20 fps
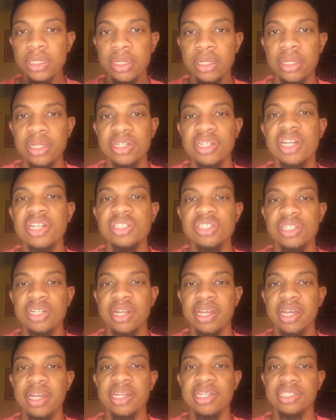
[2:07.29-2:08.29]
Dustin
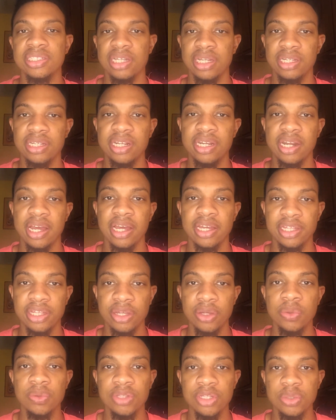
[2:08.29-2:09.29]
Higgs did not kill
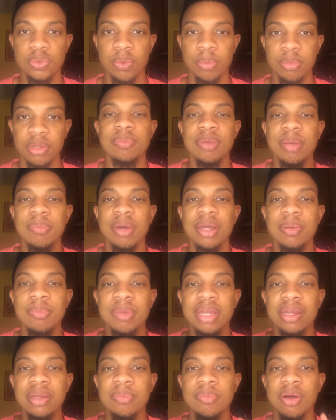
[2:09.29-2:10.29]
these women. A man by the
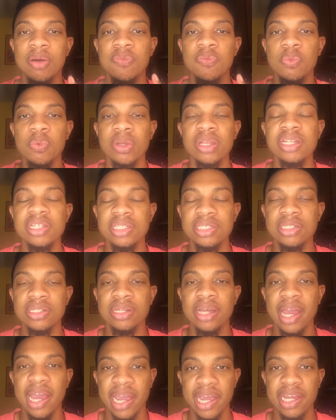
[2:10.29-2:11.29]
name of Willis
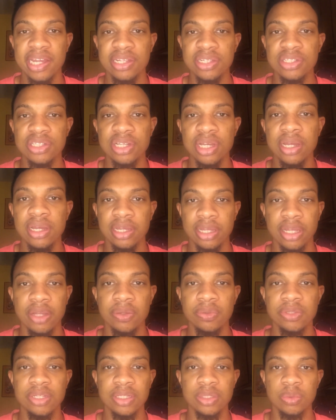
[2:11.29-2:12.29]
Haynes killed
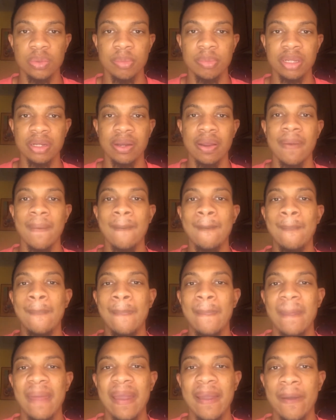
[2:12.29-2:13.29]
these women.
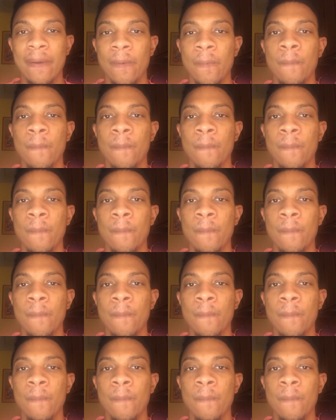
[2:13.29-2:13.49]
Now,